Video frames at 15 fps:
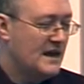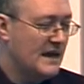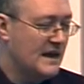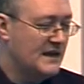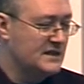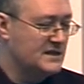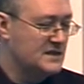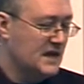
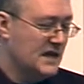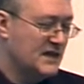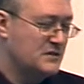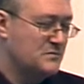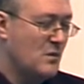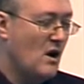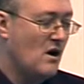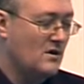is
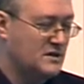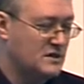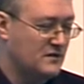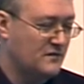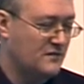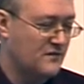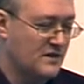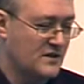part
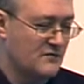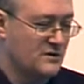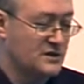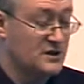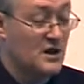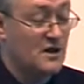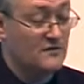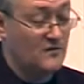of the
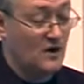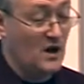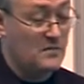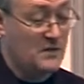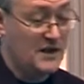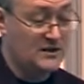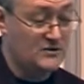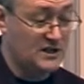reserved
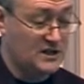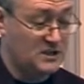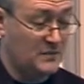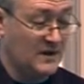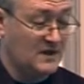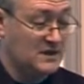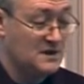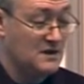IP address
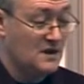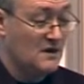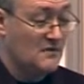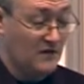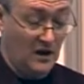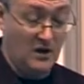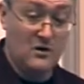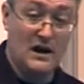space
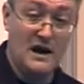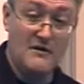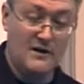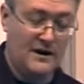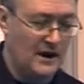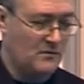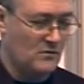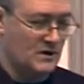for local
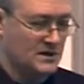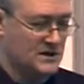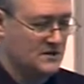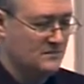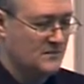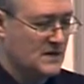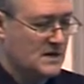area networks.